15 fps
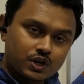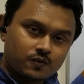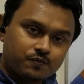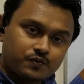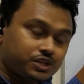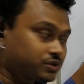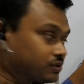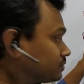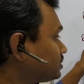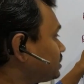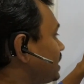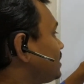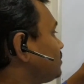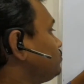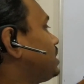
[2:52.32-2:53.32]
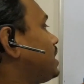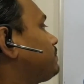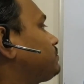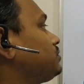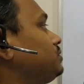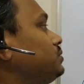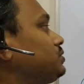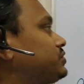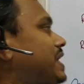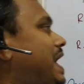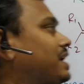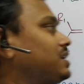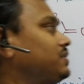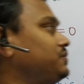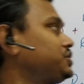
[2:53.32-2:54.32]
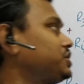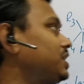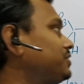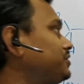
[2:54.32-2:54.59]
of ketone, then we have to use sacrificial